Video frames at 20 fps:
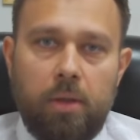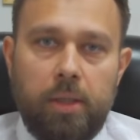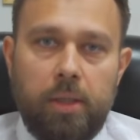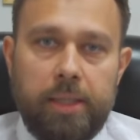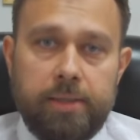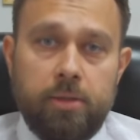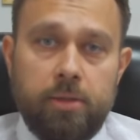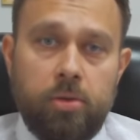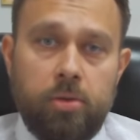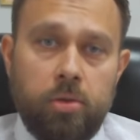
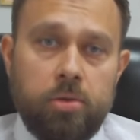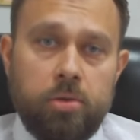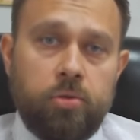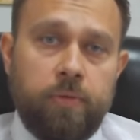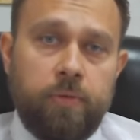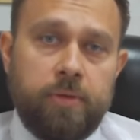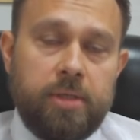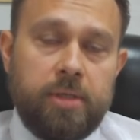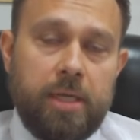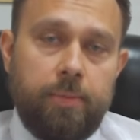And according to
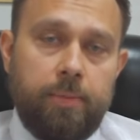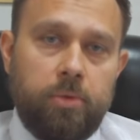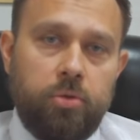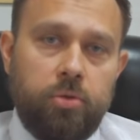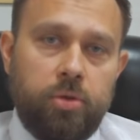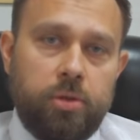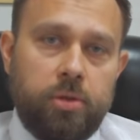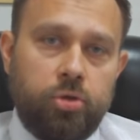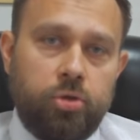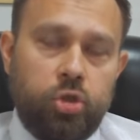this number,
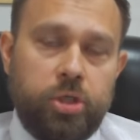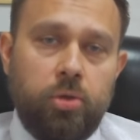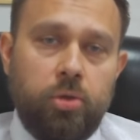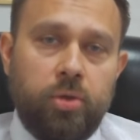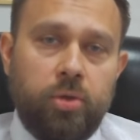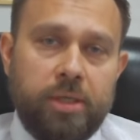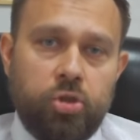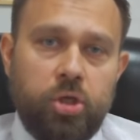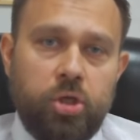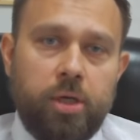you can, you
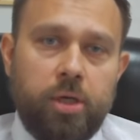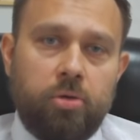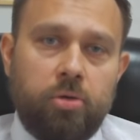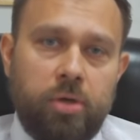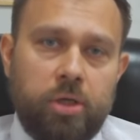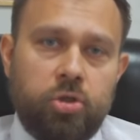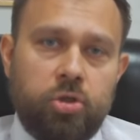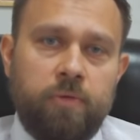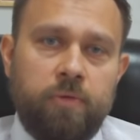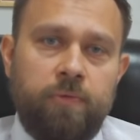can check
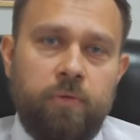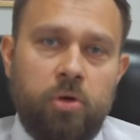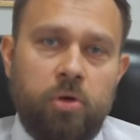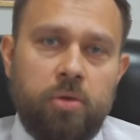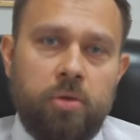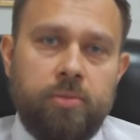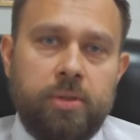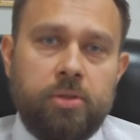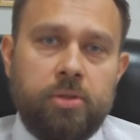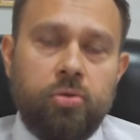Russian
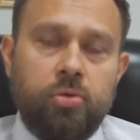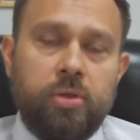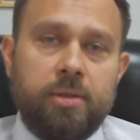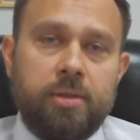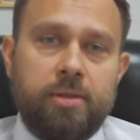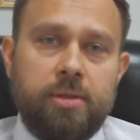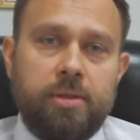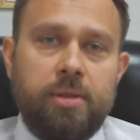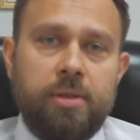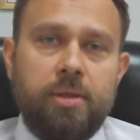firm and you can
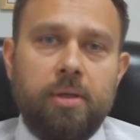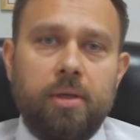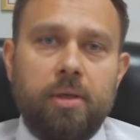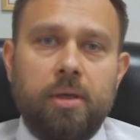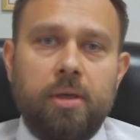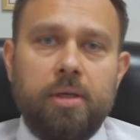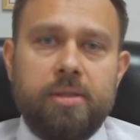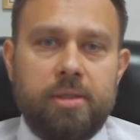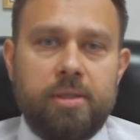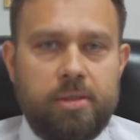see
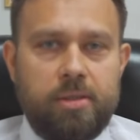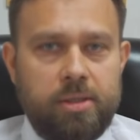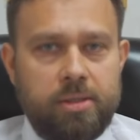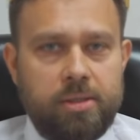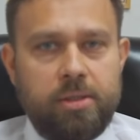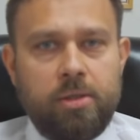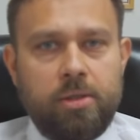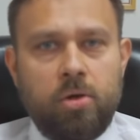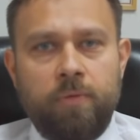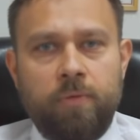a
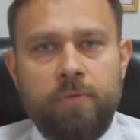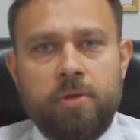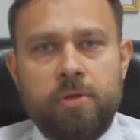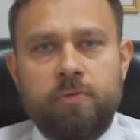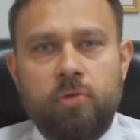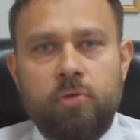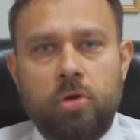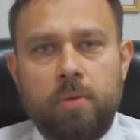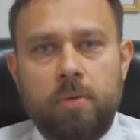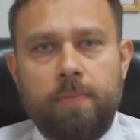statistic of this
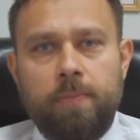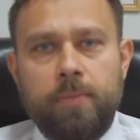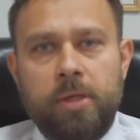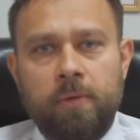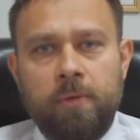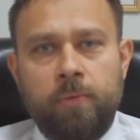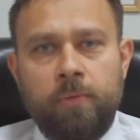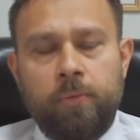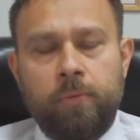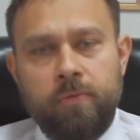firm.
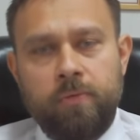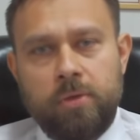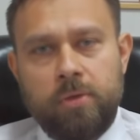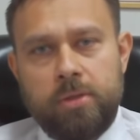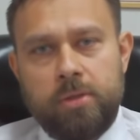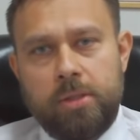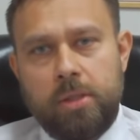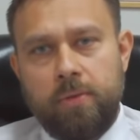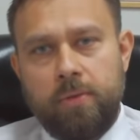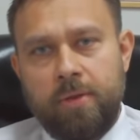If we
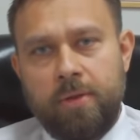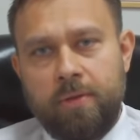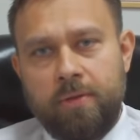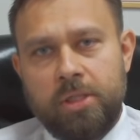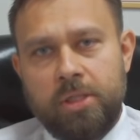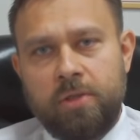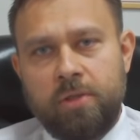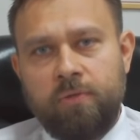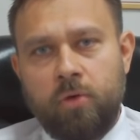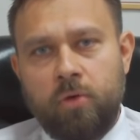see that
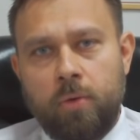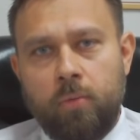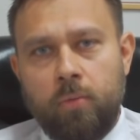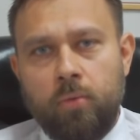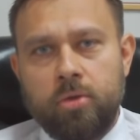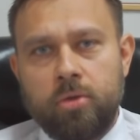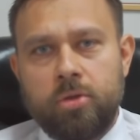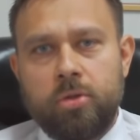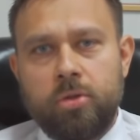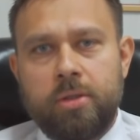this firm
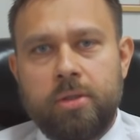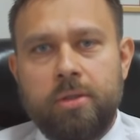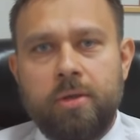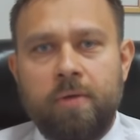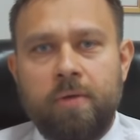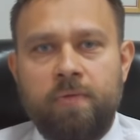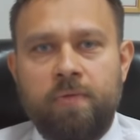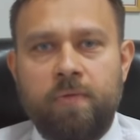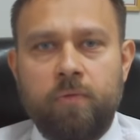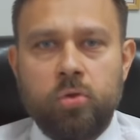was,
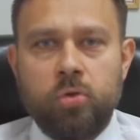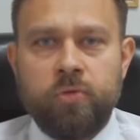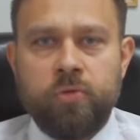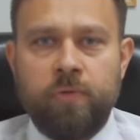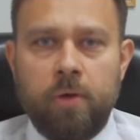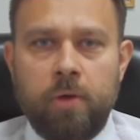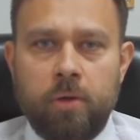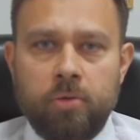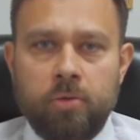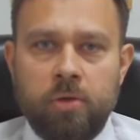uh, was
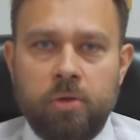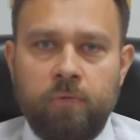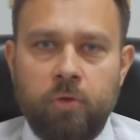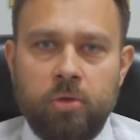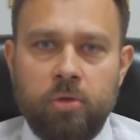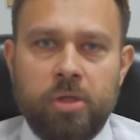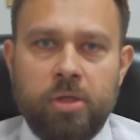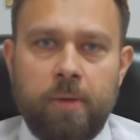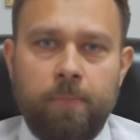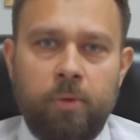founded, for
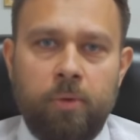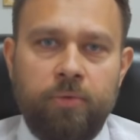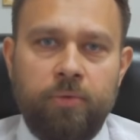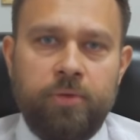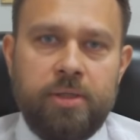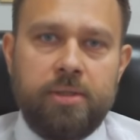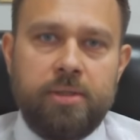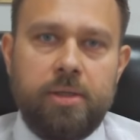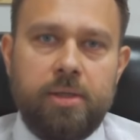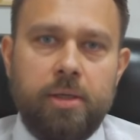example,
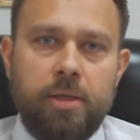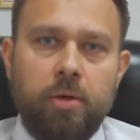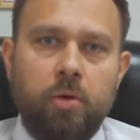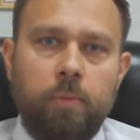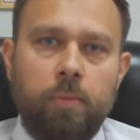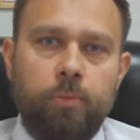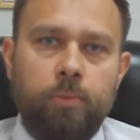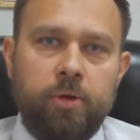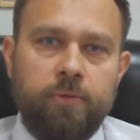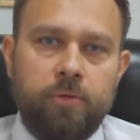this year or
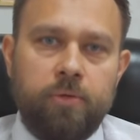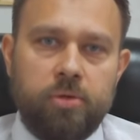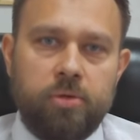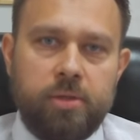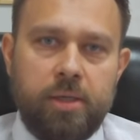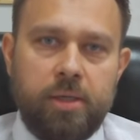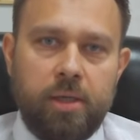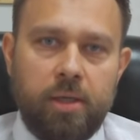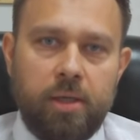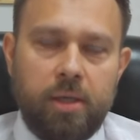
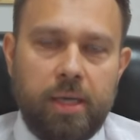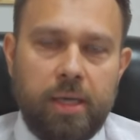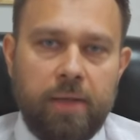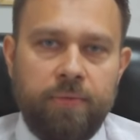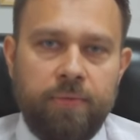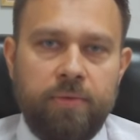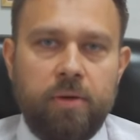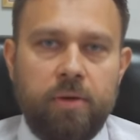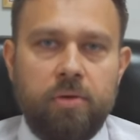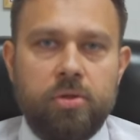previous year,
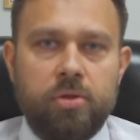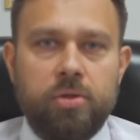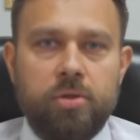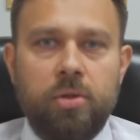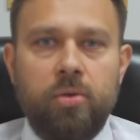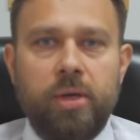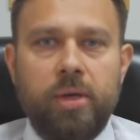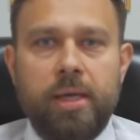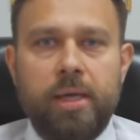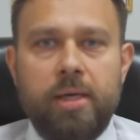and there is
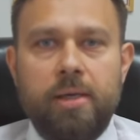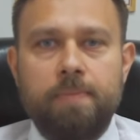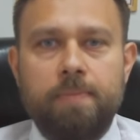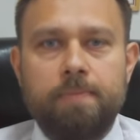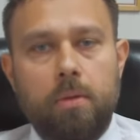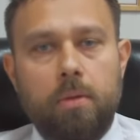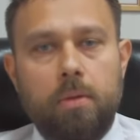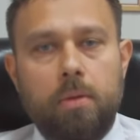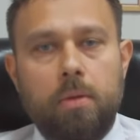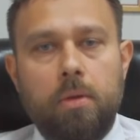no any
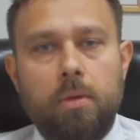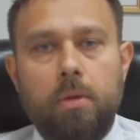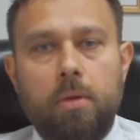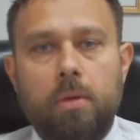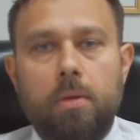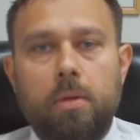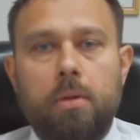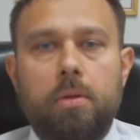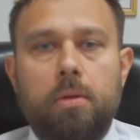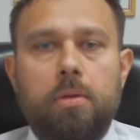
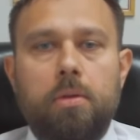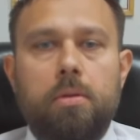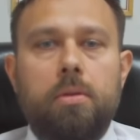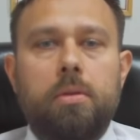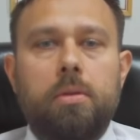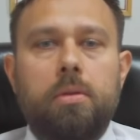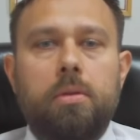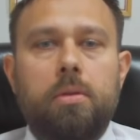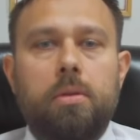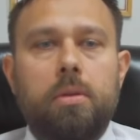
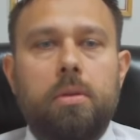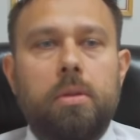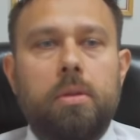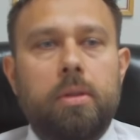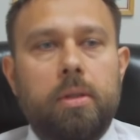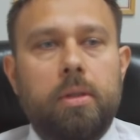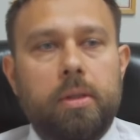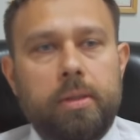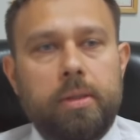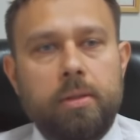
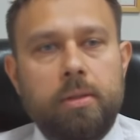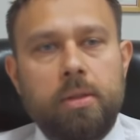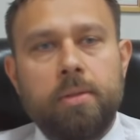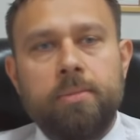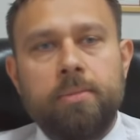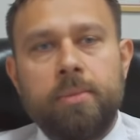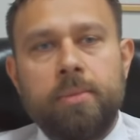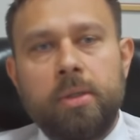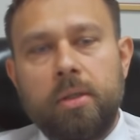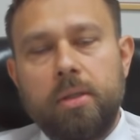uh,
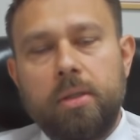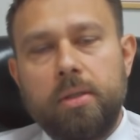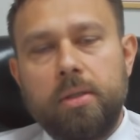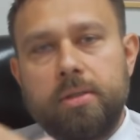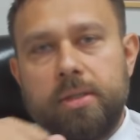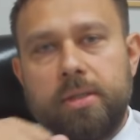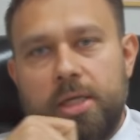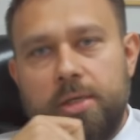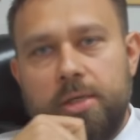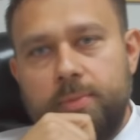income uh,
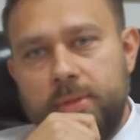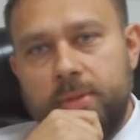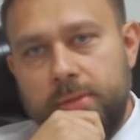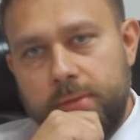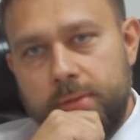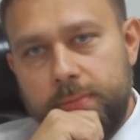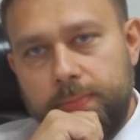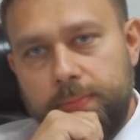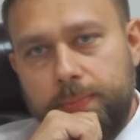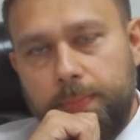
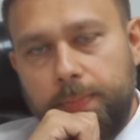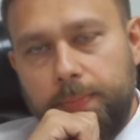statement,